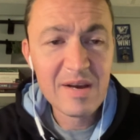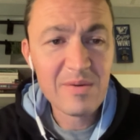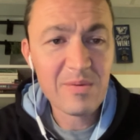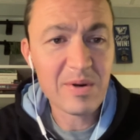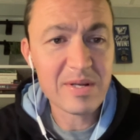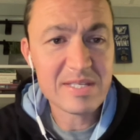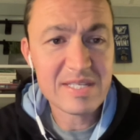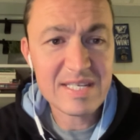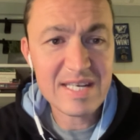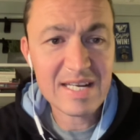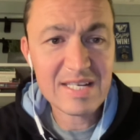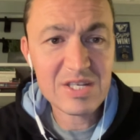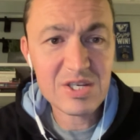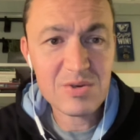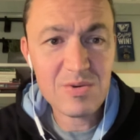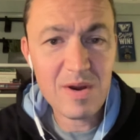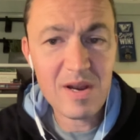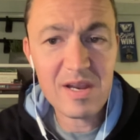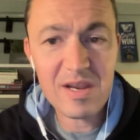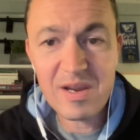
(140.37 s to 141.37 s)
what, six
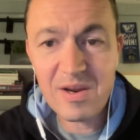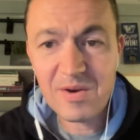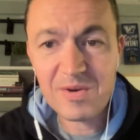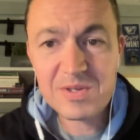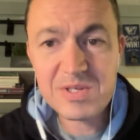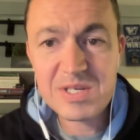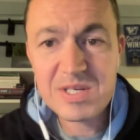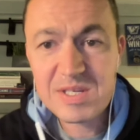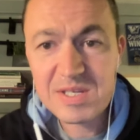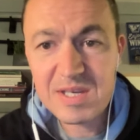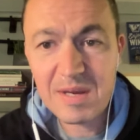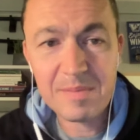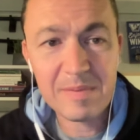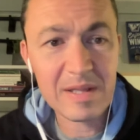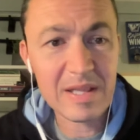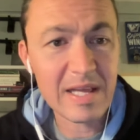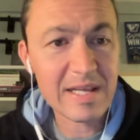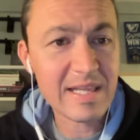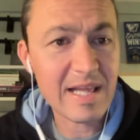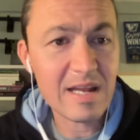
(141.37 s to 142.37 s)
straight years,
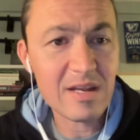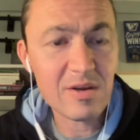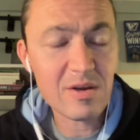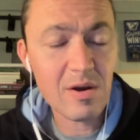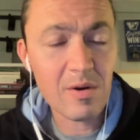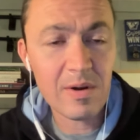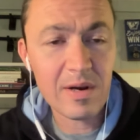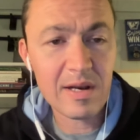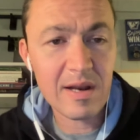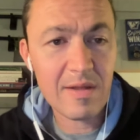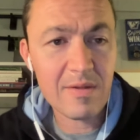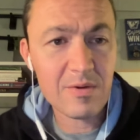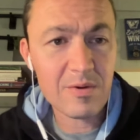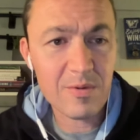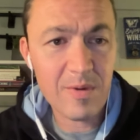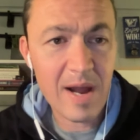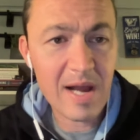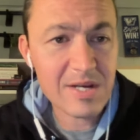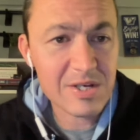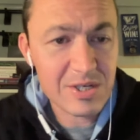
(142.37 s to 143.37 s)
something like that, you go in another
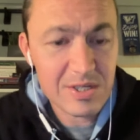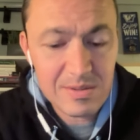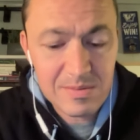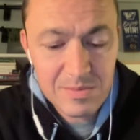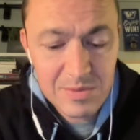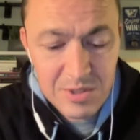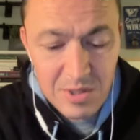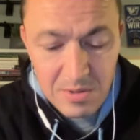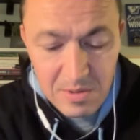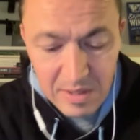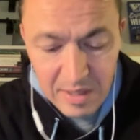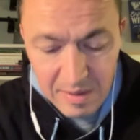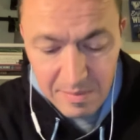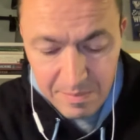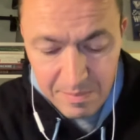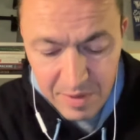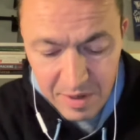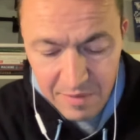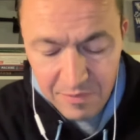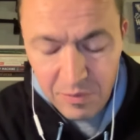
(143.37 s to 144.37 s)
direction. Certainly.
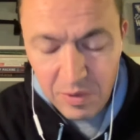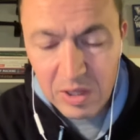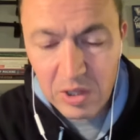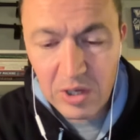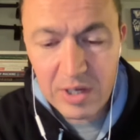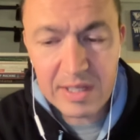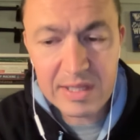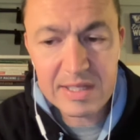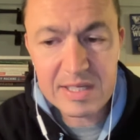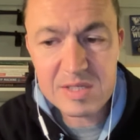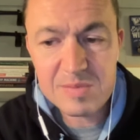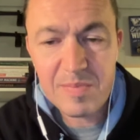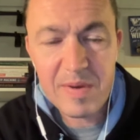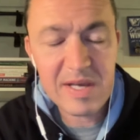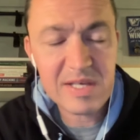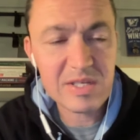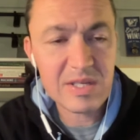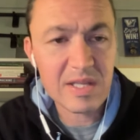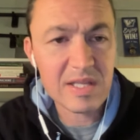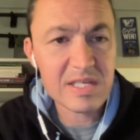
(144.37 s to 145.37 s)
But if we look at this
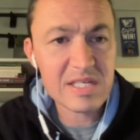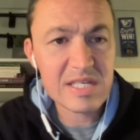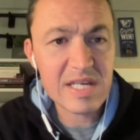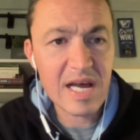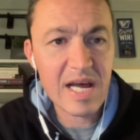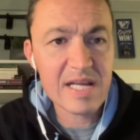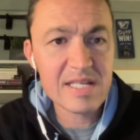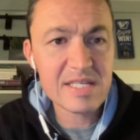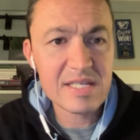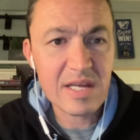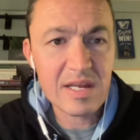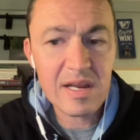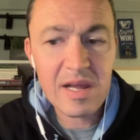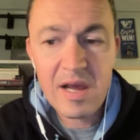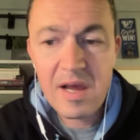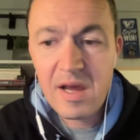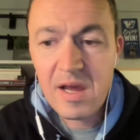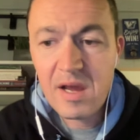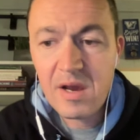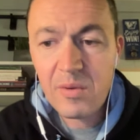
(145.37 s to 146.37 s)
based on the signs that
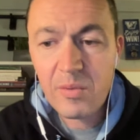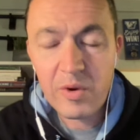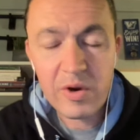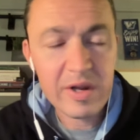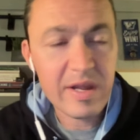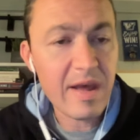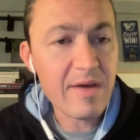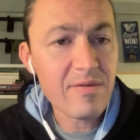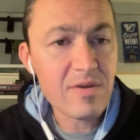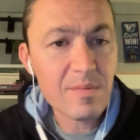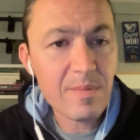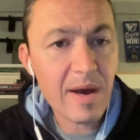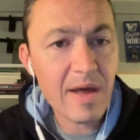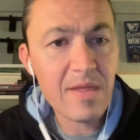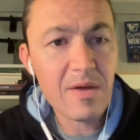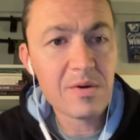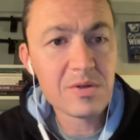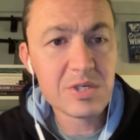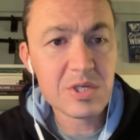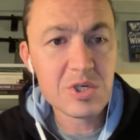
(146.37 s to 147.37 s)
we're given by
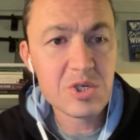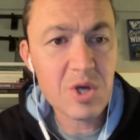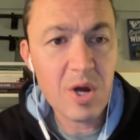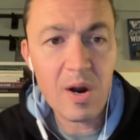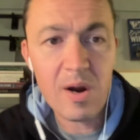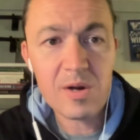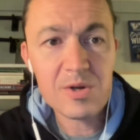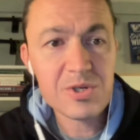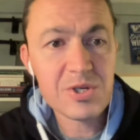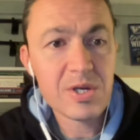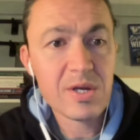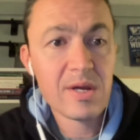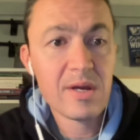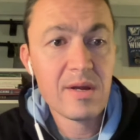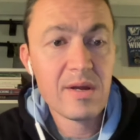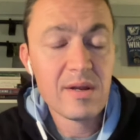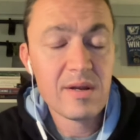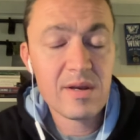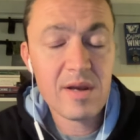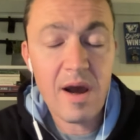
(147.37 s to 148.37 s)
those in charge,
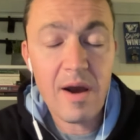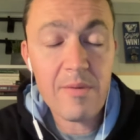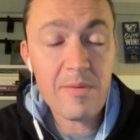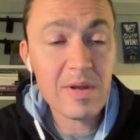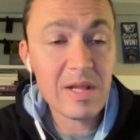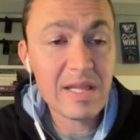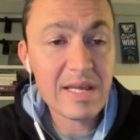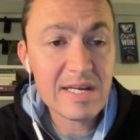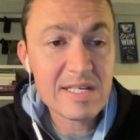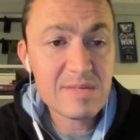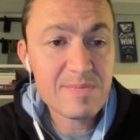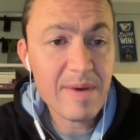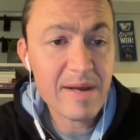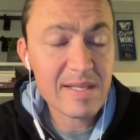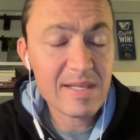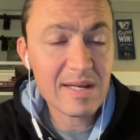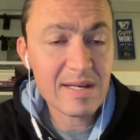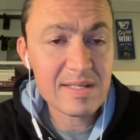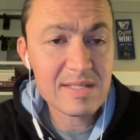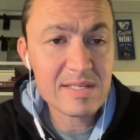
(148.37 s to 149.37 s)
not really
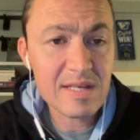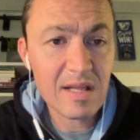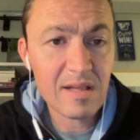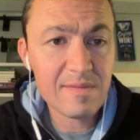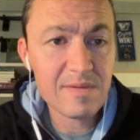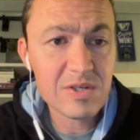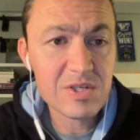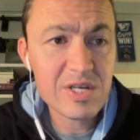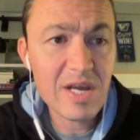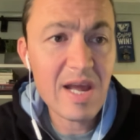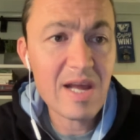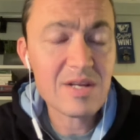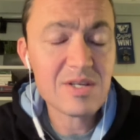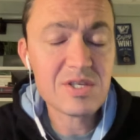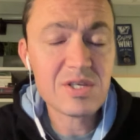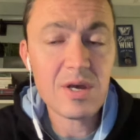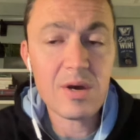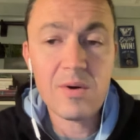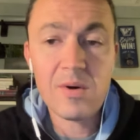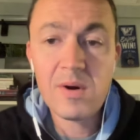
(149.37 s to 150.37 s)
expecting a Sullivan change.
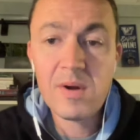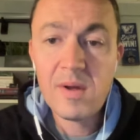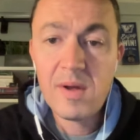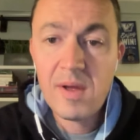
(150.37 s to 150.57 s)
So,